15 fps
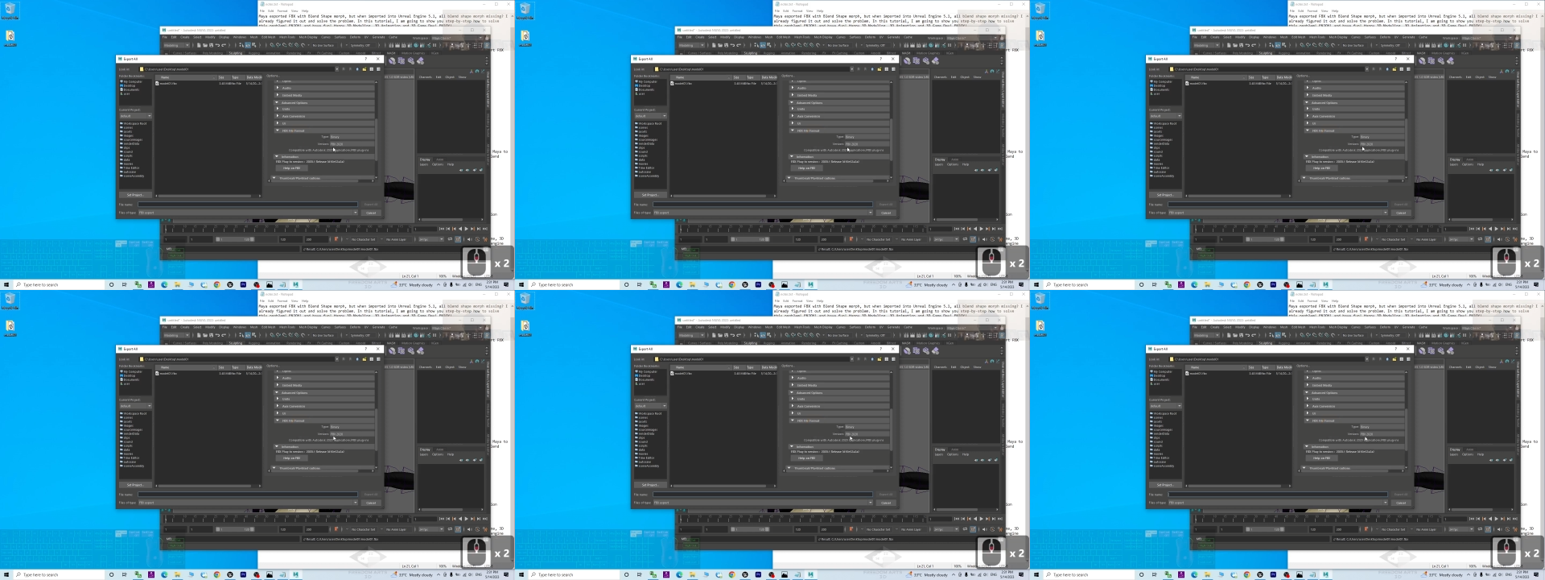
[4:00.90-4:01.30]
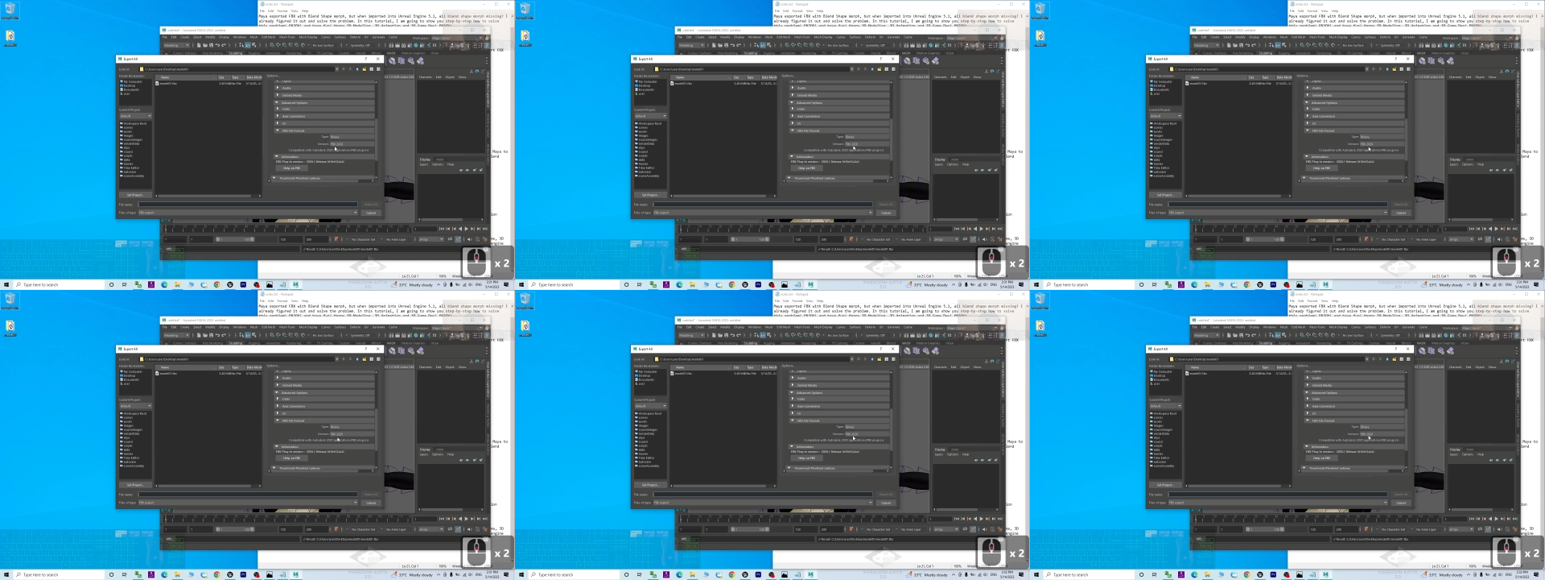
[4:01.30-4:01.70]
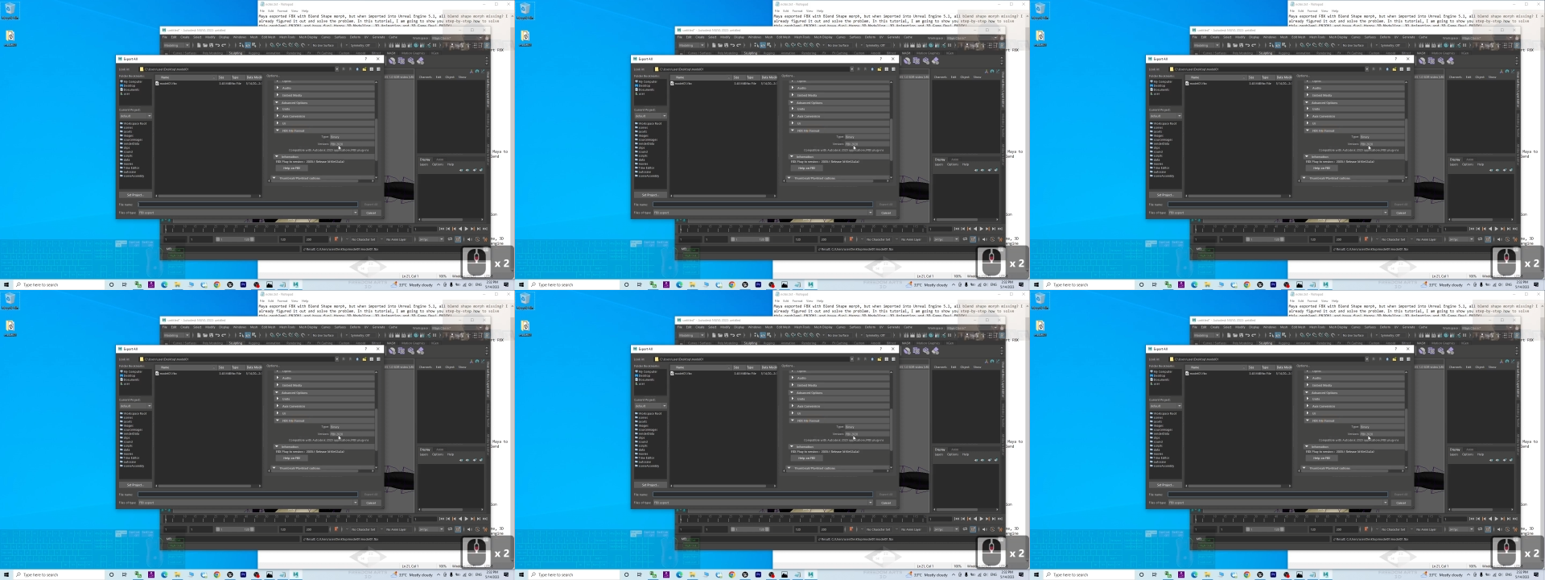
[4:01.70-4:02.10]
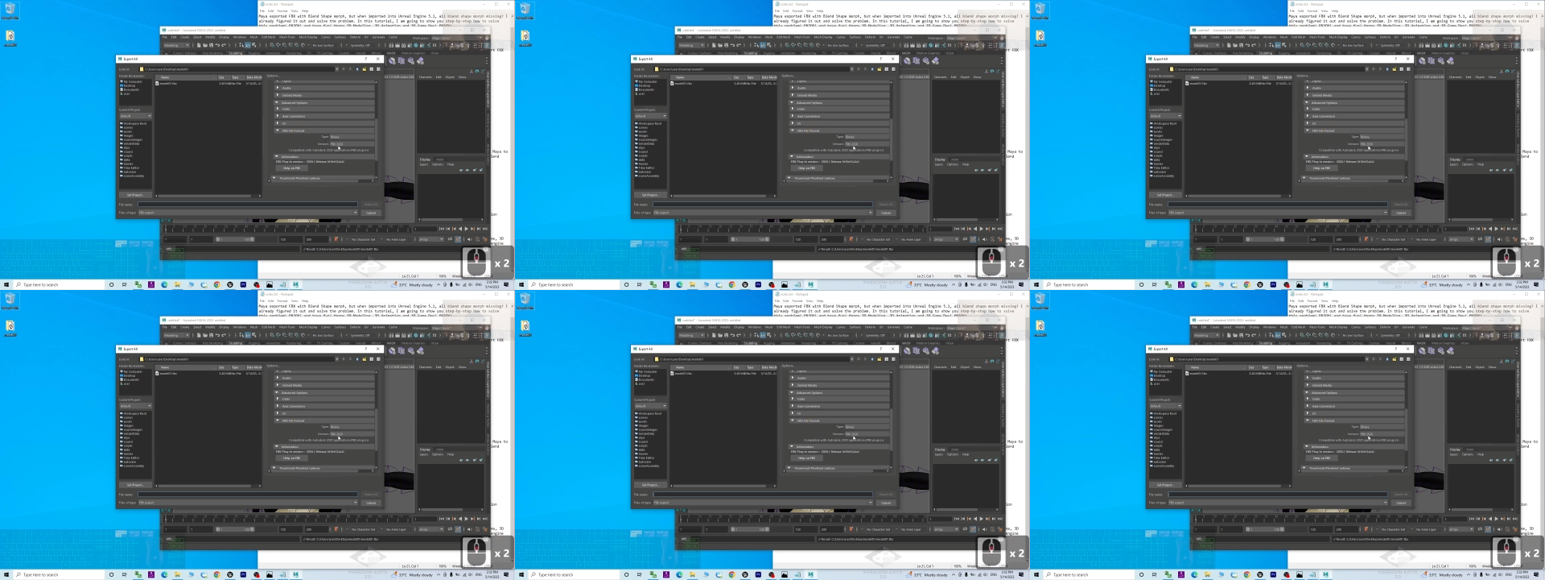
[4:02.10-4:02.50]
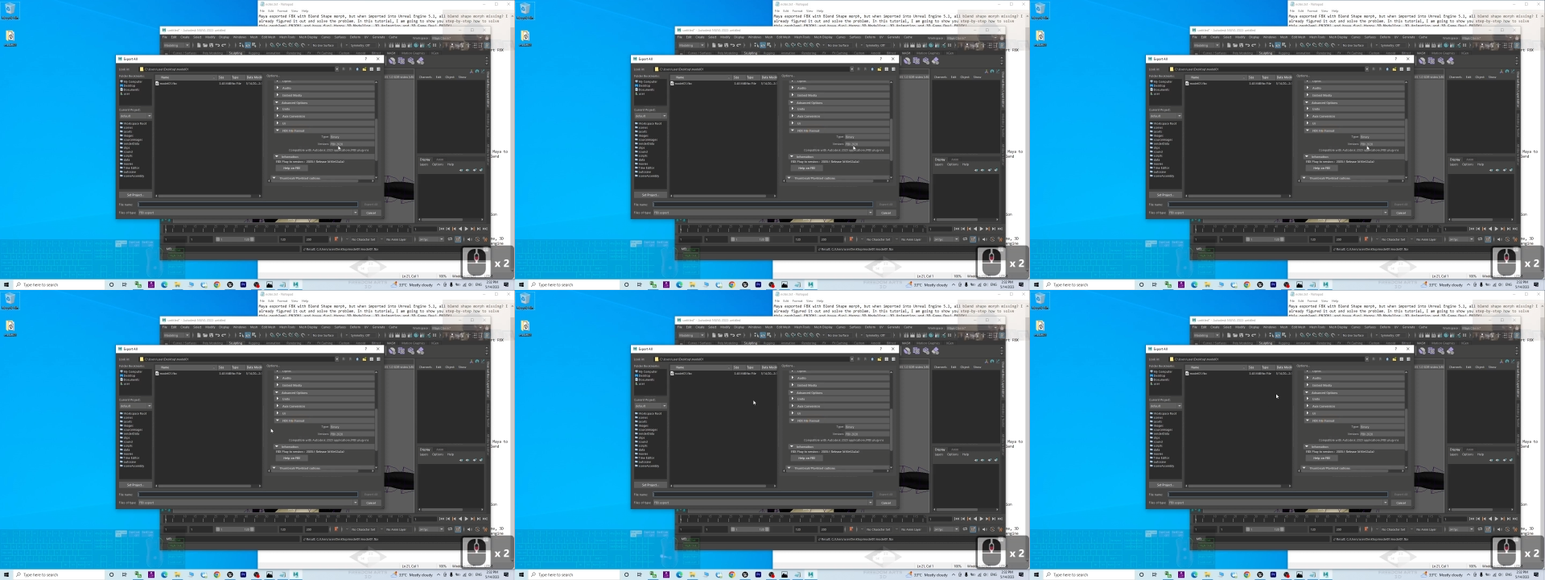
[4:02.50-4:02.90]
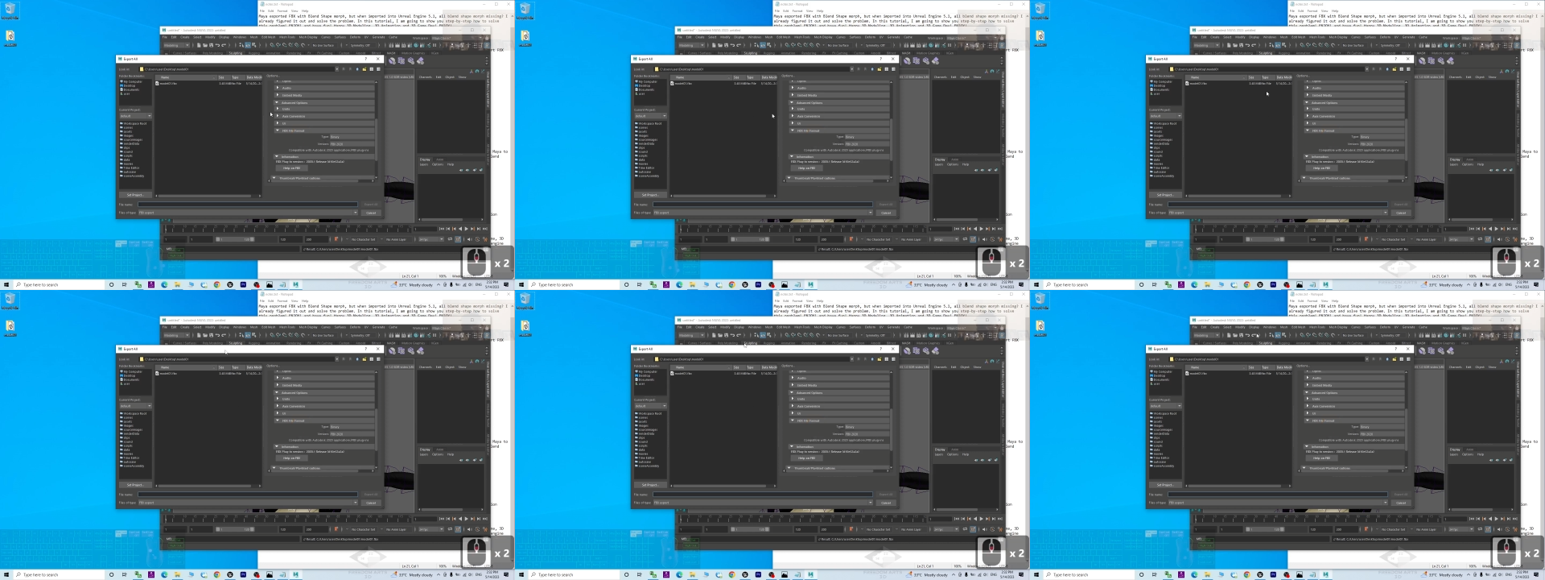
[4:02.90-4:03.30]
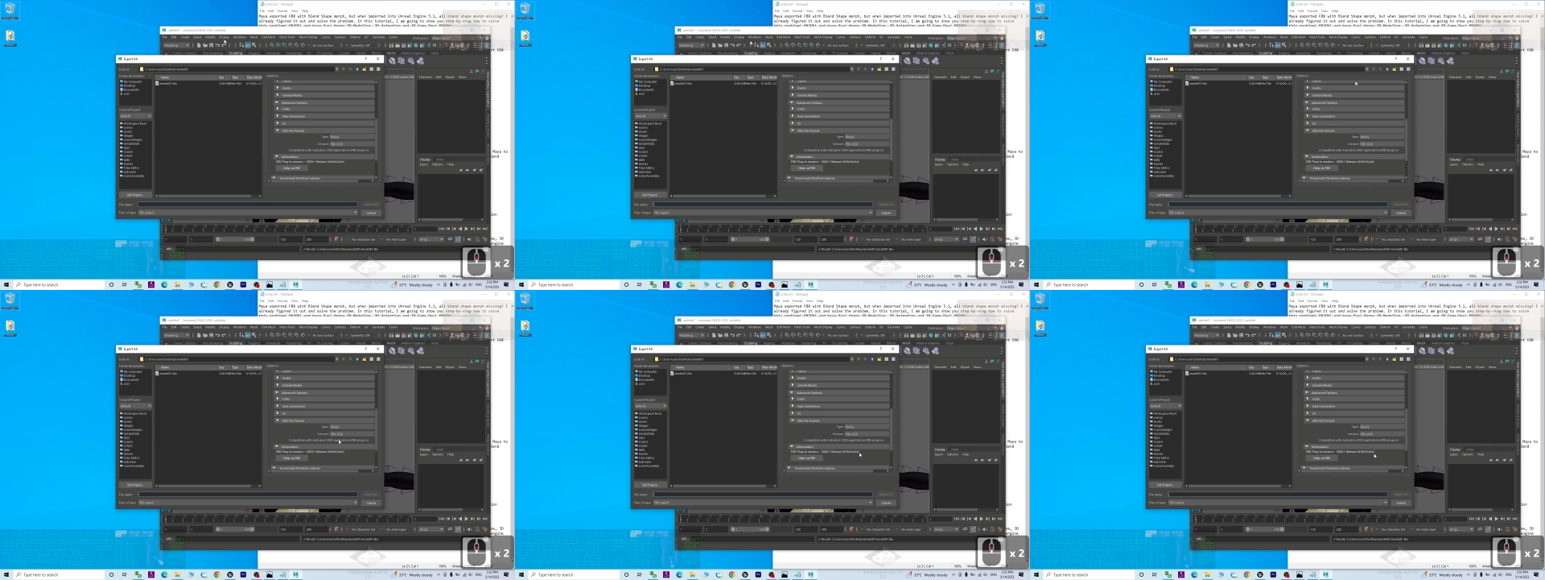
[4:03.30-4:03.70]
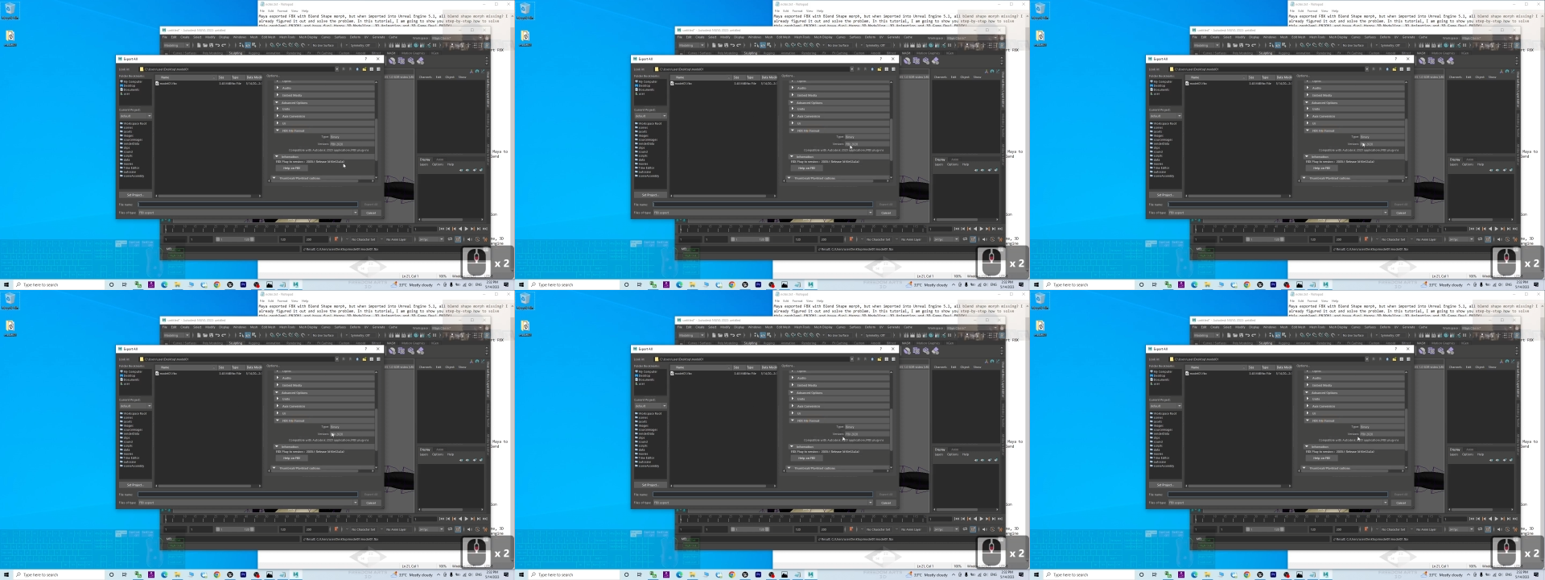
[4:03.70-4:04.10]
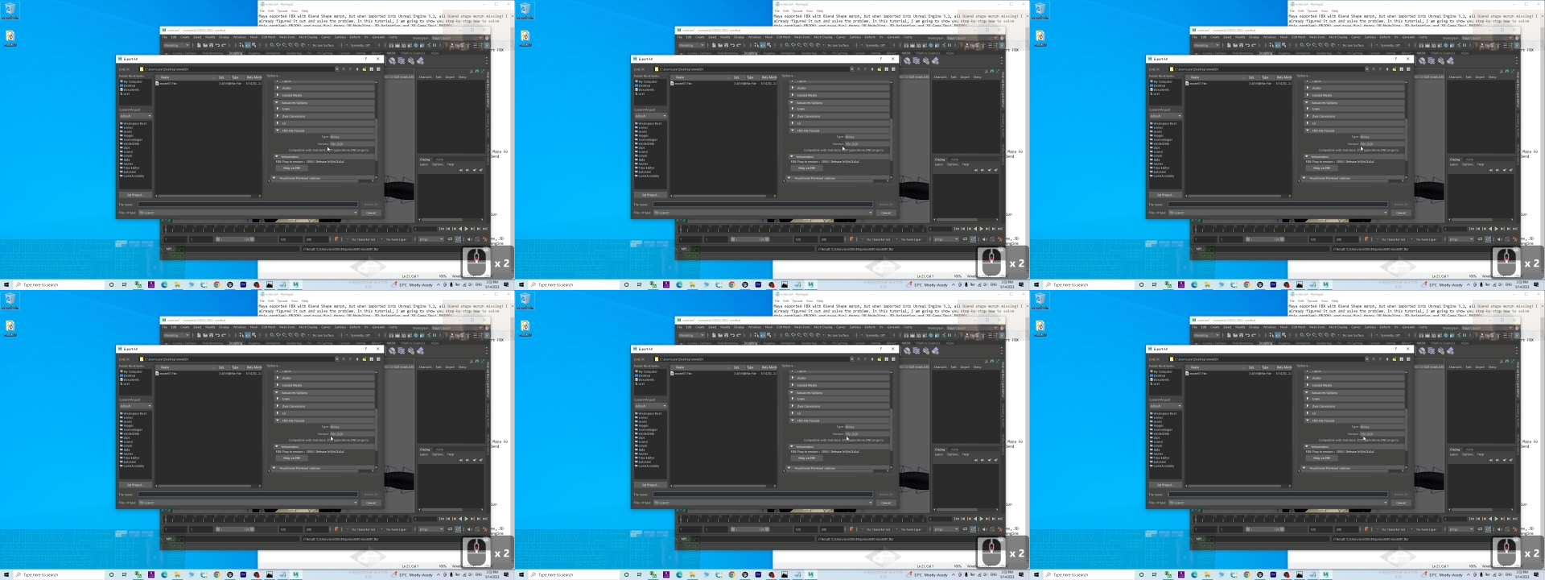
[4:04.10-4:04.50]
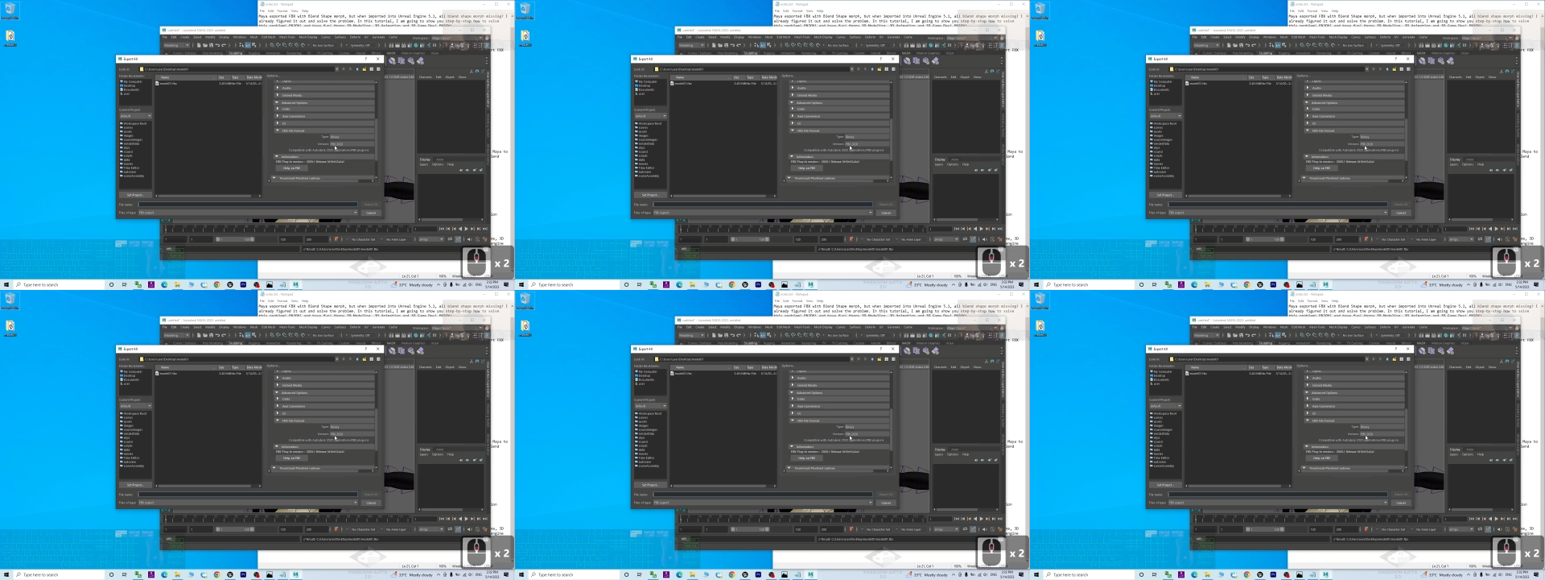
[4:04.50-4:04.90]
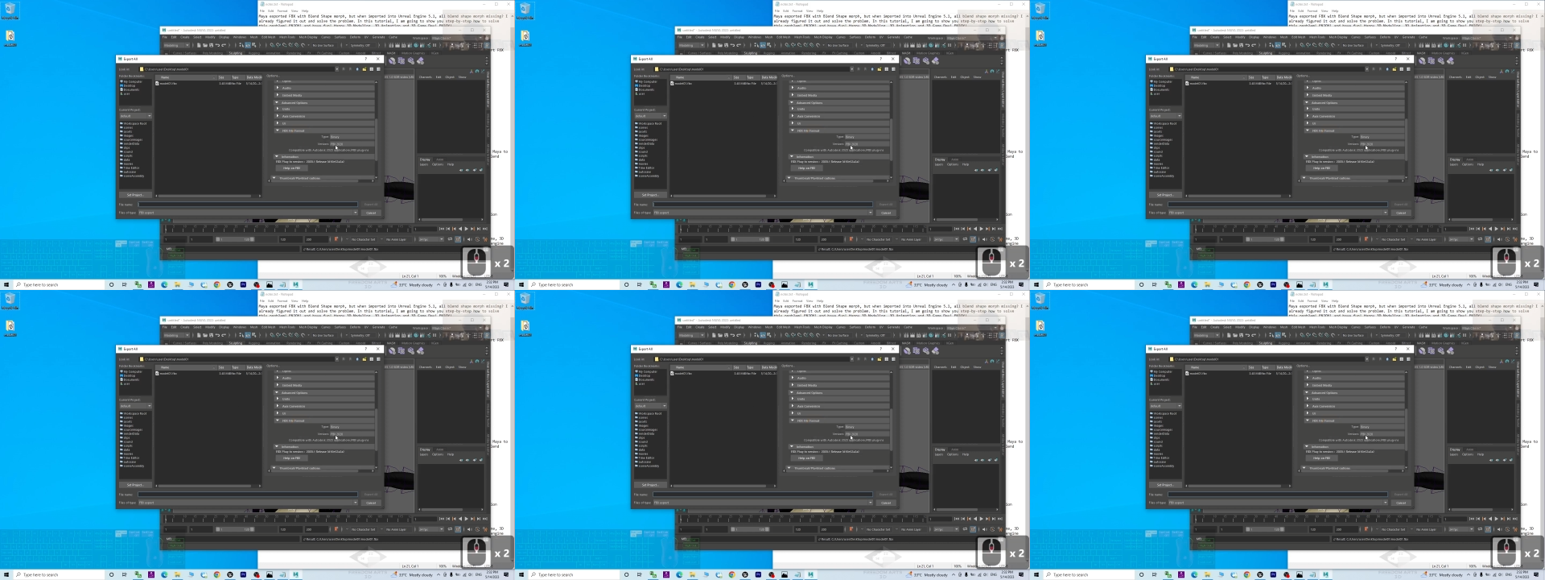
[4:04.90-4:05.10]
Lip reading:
[unreadable: no face in view]